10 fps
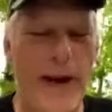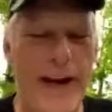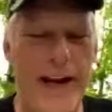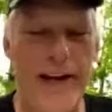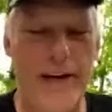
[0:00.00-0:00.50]
we get
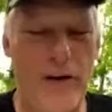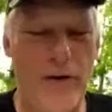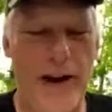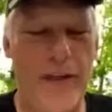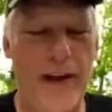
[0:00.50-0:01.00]
into too
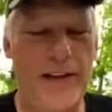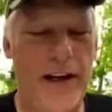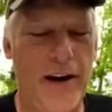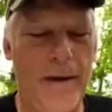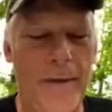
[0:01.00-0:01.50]
many things
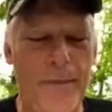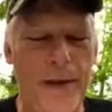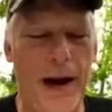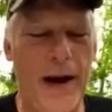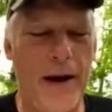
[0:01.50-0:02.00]
here,
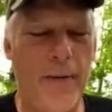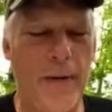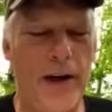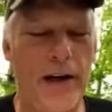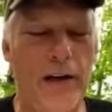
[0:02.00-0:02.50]
and
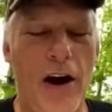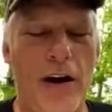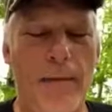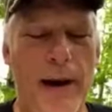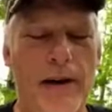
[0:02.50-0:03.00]
we're going to
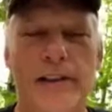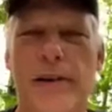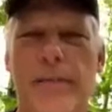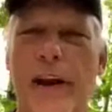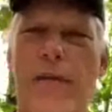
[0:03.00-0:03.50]
talk about
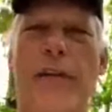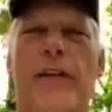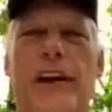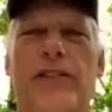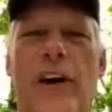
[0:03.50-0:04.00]
some different
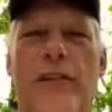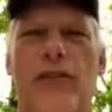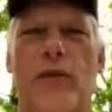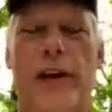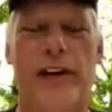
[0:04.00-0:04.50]
things on
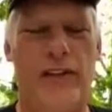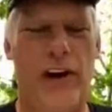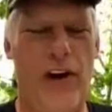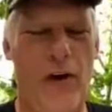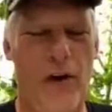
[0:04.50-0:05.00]
this week's
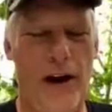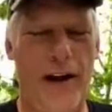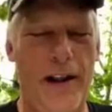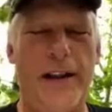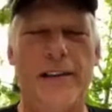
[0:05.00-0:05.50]
show,
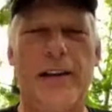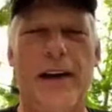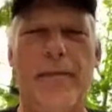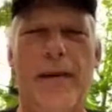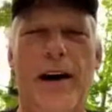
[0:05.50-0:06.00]

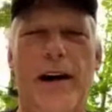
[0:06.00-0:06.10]
some